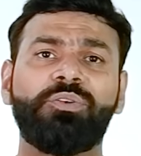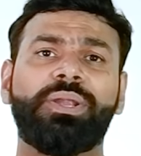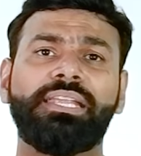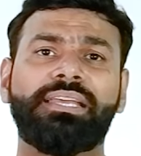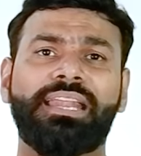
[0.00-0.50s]

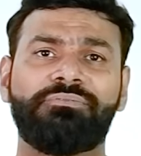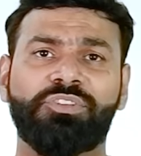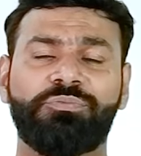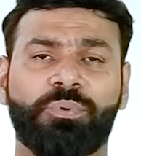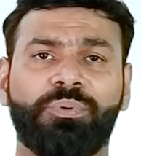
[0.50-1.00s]
120
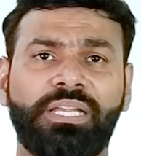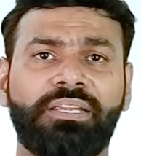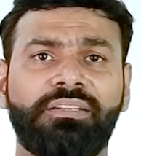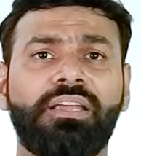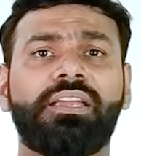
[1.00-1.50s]
grams of
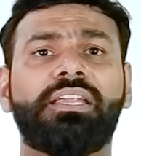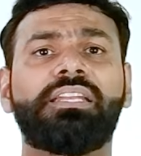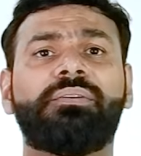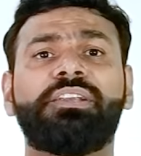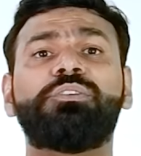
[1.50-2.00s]
protein
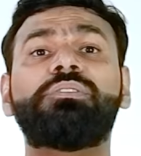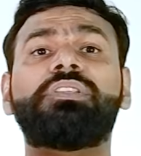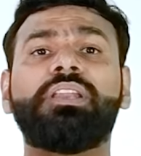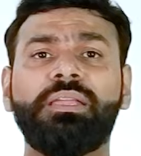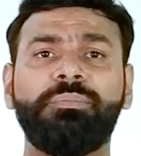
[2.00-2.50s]
divided
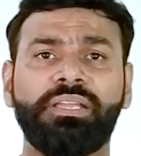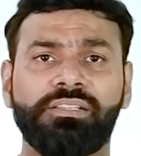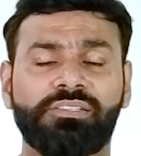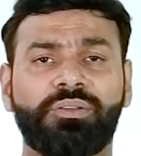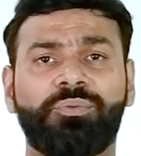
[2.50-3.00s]
into 3
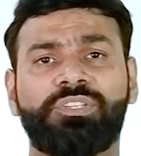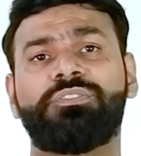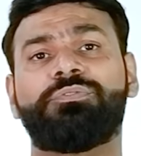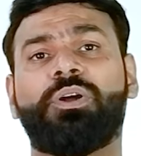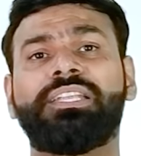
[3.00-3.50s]
meals,
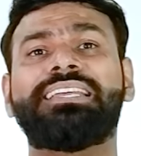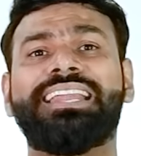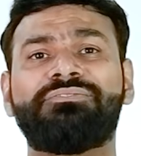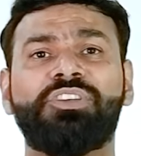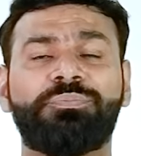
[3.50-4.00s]
which is 40
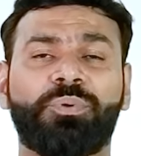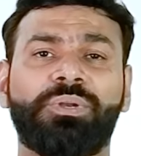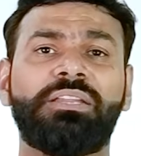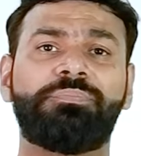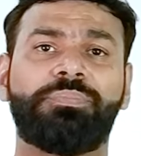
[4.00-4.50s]
grams of
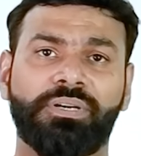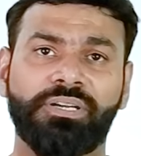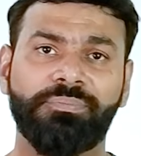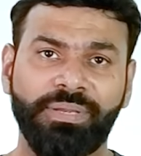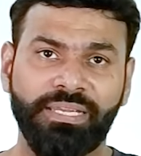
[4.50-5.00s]
protein
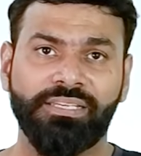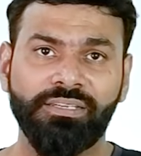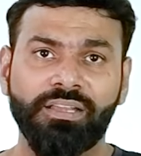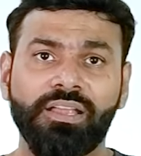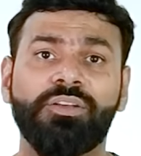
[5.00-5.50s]
per meal
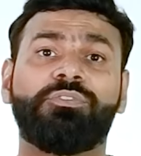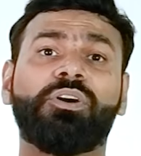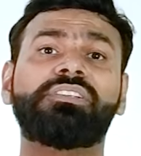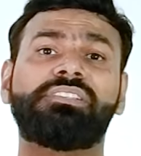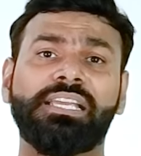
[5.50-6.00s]

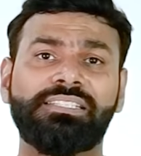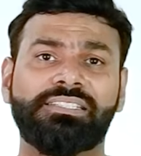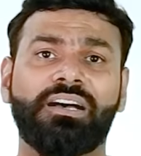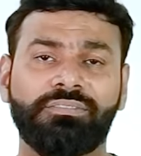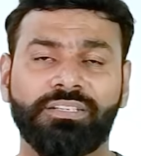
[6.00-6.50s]
for 6
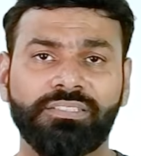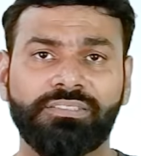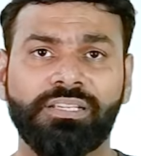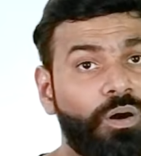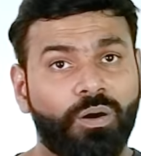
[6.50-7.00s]

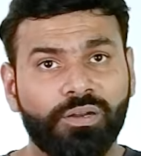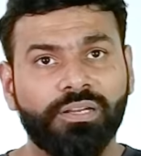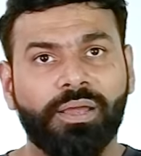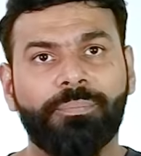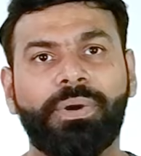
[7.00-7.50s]
hours, or
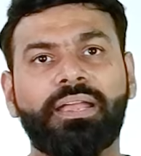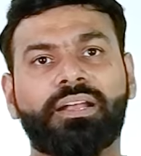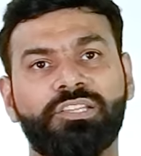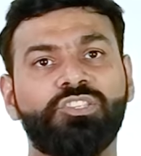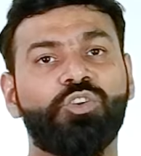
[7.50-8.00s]
by
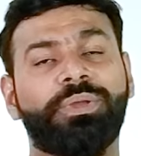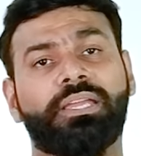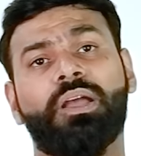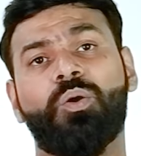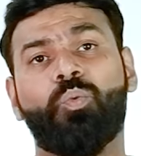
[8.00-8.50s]

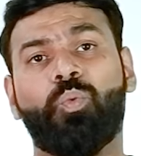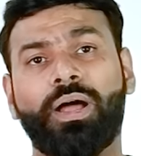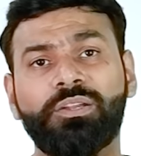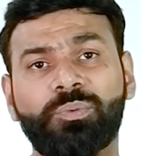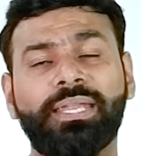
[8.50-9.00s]
consuming
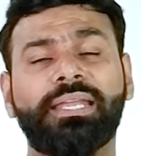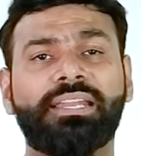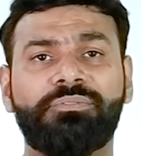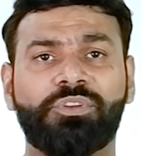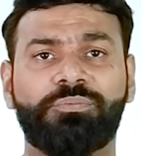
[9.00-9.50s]
120
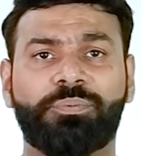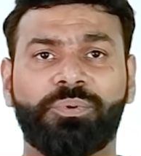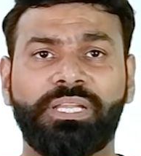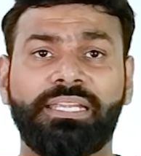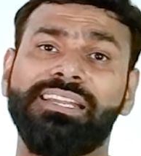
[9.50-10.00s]
grams of
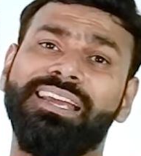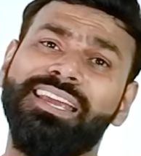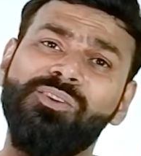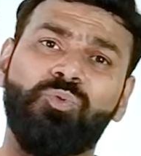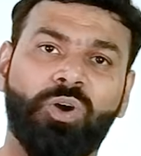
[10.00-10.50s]
protein
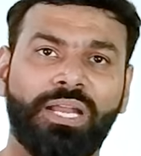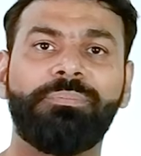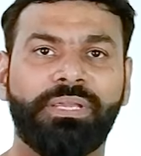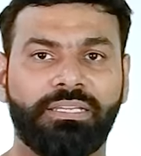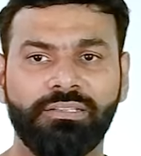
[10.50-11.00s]
in
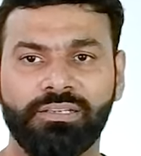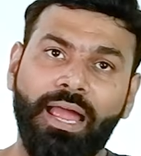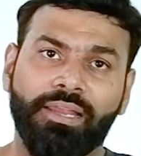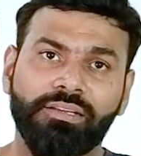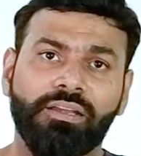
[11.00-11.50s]
1 meal
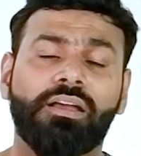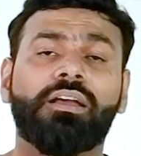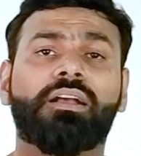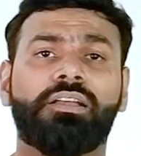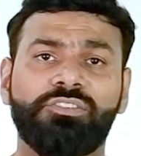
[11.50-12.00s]
and
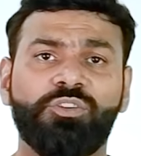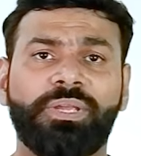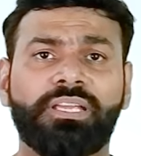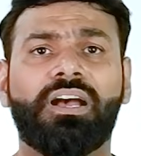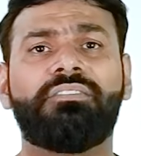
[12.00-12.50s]

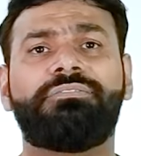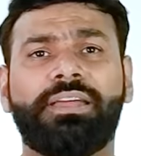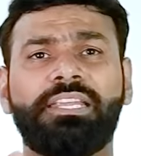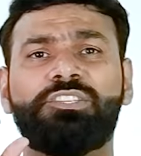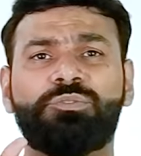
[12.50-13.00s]
consuming a
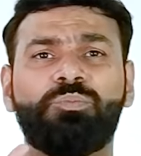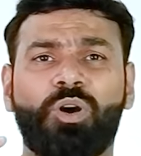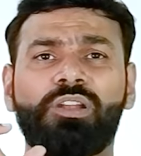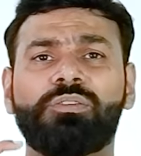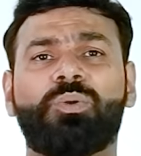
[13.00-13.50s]
very
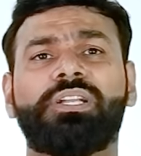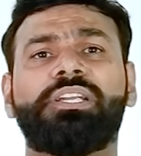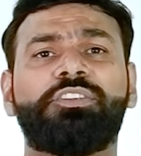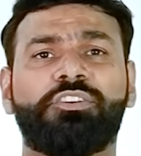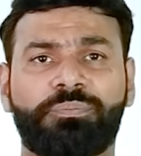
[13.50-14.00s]
small
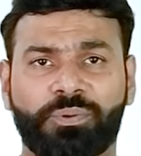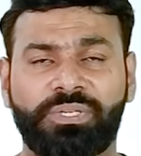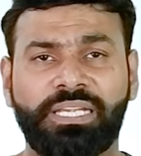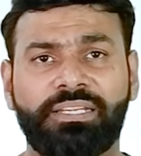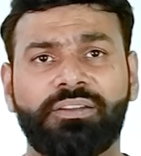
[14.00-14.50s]
quantity of
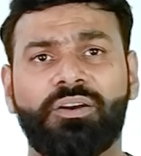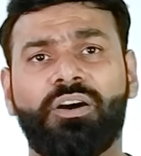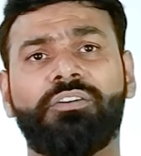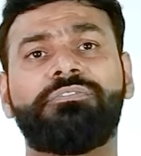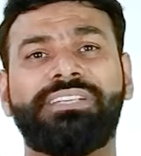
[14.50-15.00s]
protein
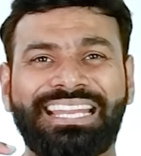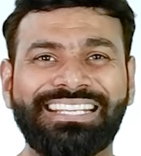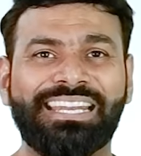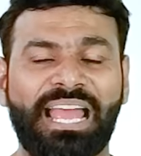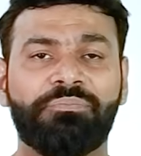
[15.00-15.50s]
of
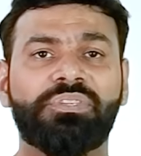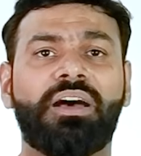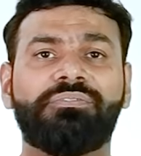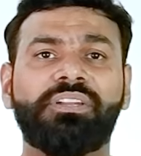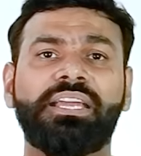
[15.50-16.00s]
10 grams
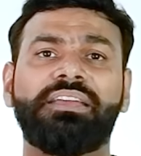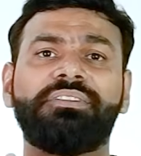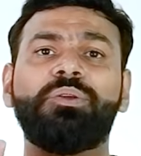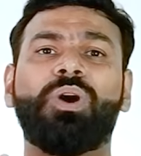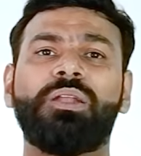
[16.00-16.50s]
after
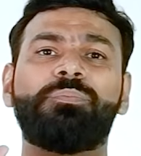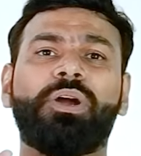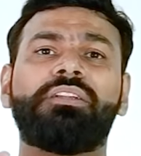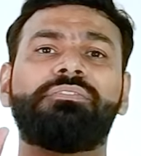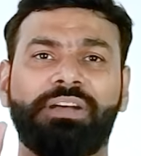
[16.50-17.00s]
every
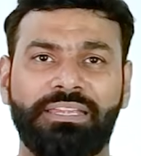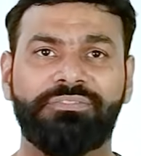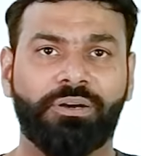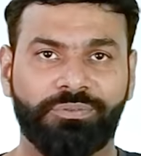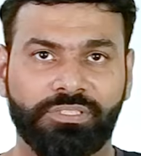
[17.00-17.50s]

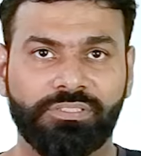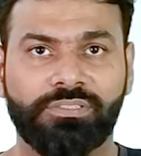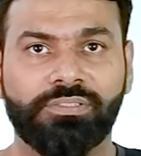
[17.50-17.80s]
1.5 hours.